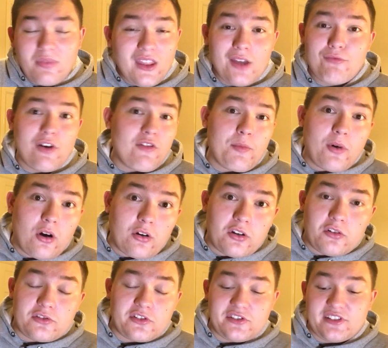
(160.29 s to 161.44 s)
Very poor
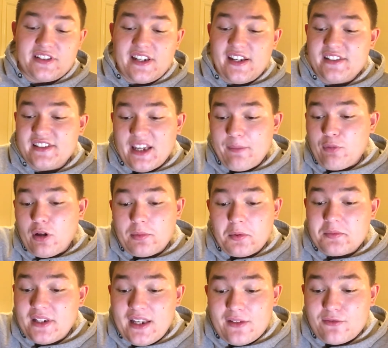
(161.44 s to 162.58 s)
goal to concede. Same
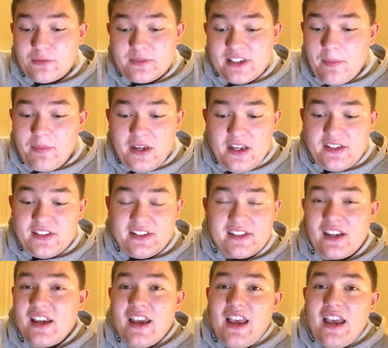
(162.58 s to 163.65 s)
problems again from set pieces.